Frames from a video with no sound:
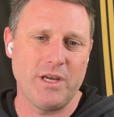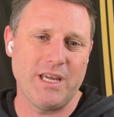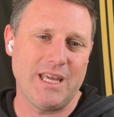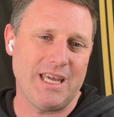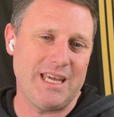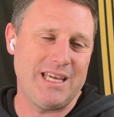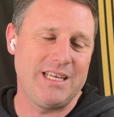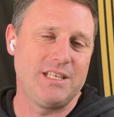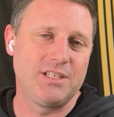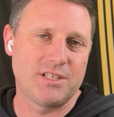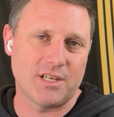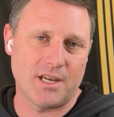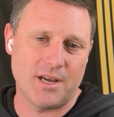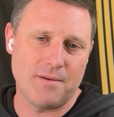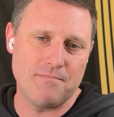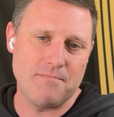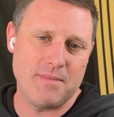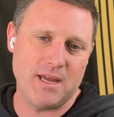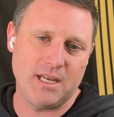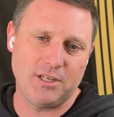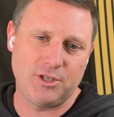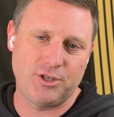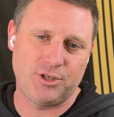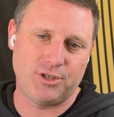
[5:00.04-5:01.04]
week is a
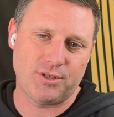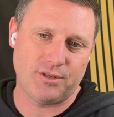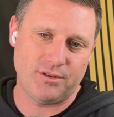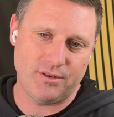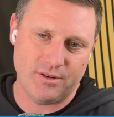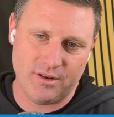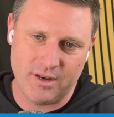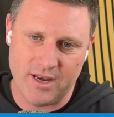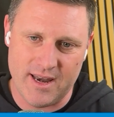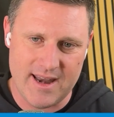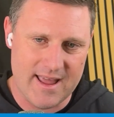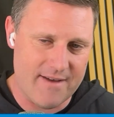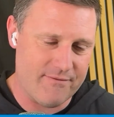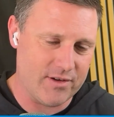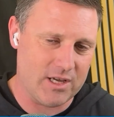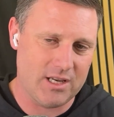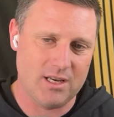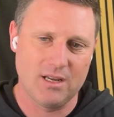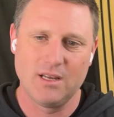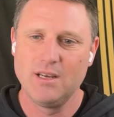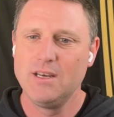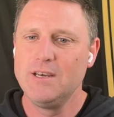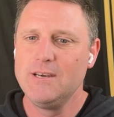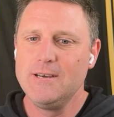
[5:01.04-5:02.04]
Mitch
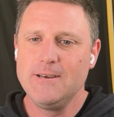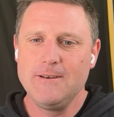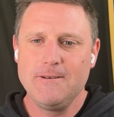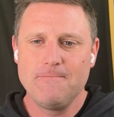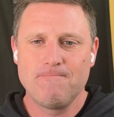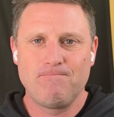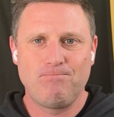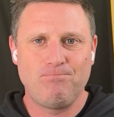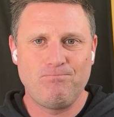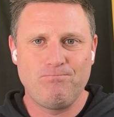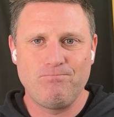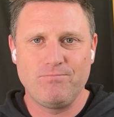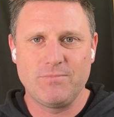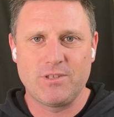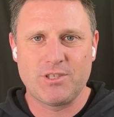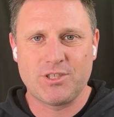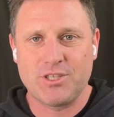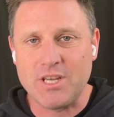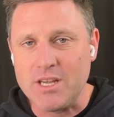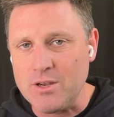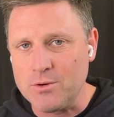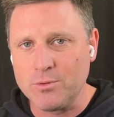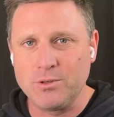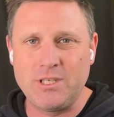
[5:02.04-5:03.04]
Knevitt.
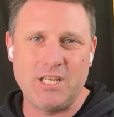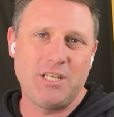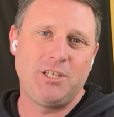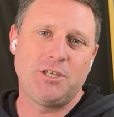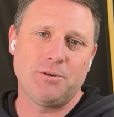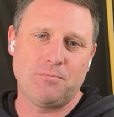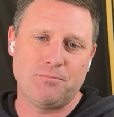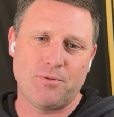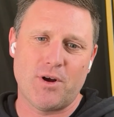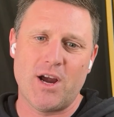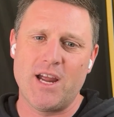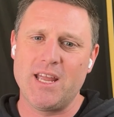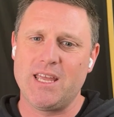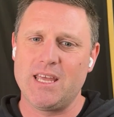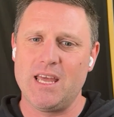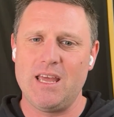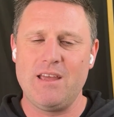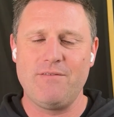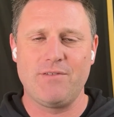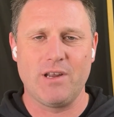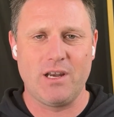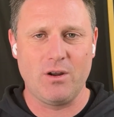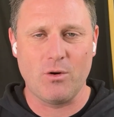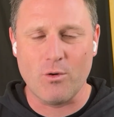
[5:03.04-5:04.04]
Single-digit
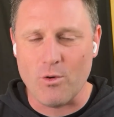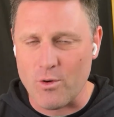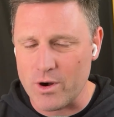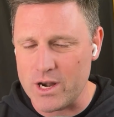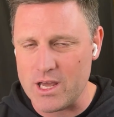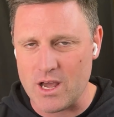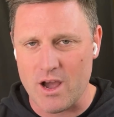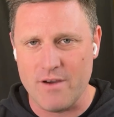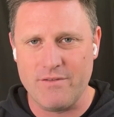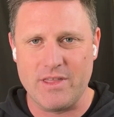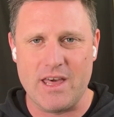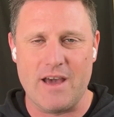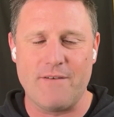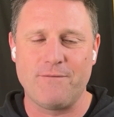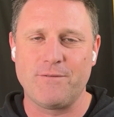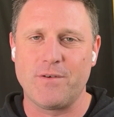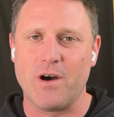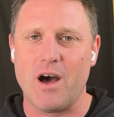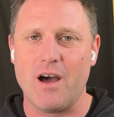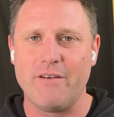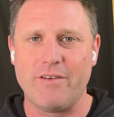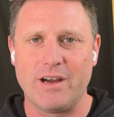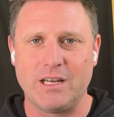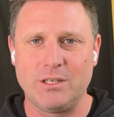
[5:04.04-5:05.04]
break-even, already over that
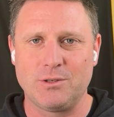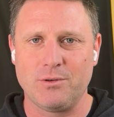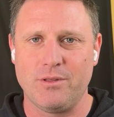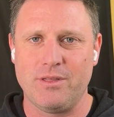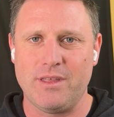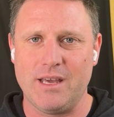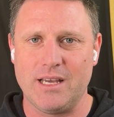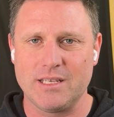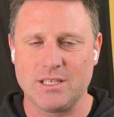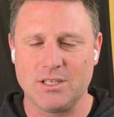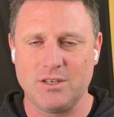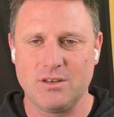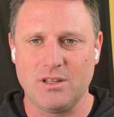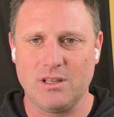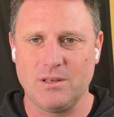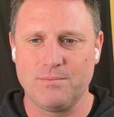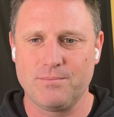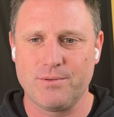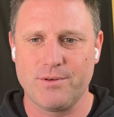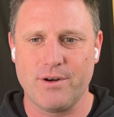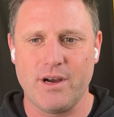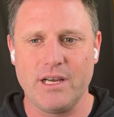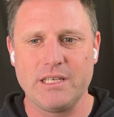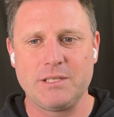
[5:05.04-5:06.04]

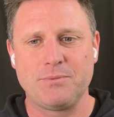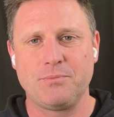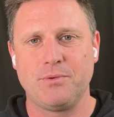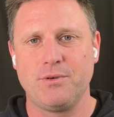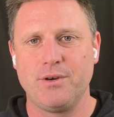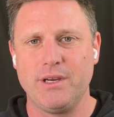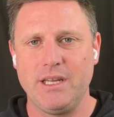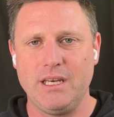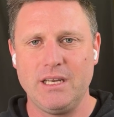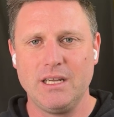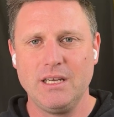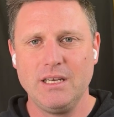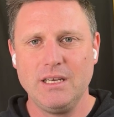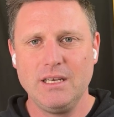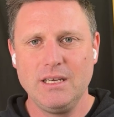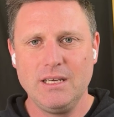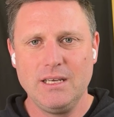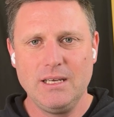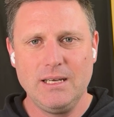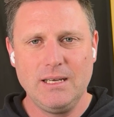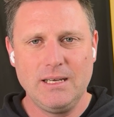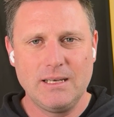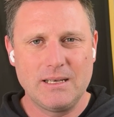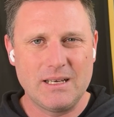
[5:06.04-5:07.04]
$500,000 price point.
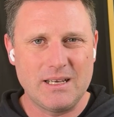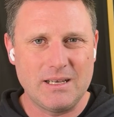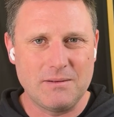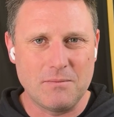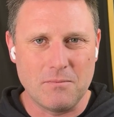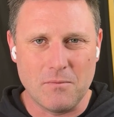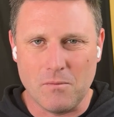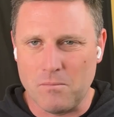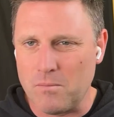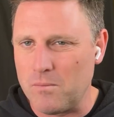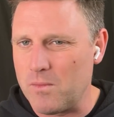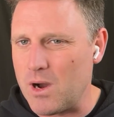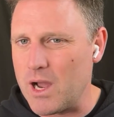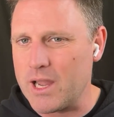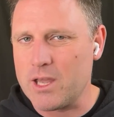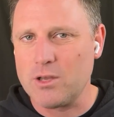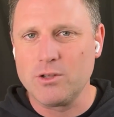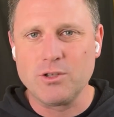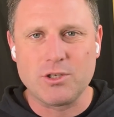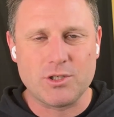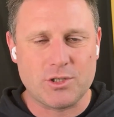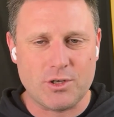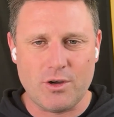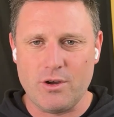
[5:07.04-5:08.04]
My
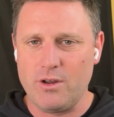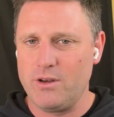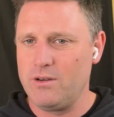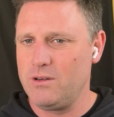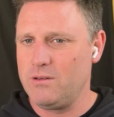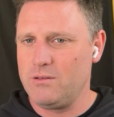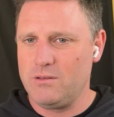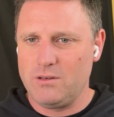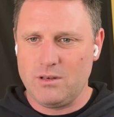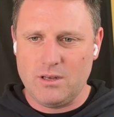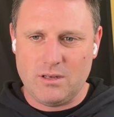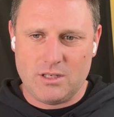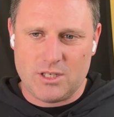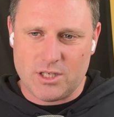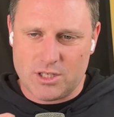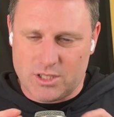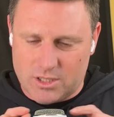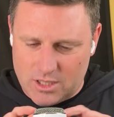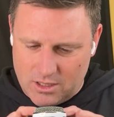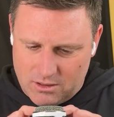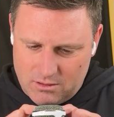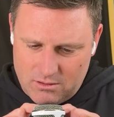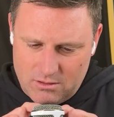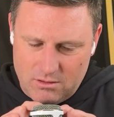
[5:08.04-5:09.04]
concern,
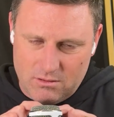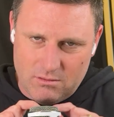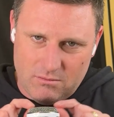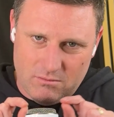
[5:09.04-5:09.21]
just to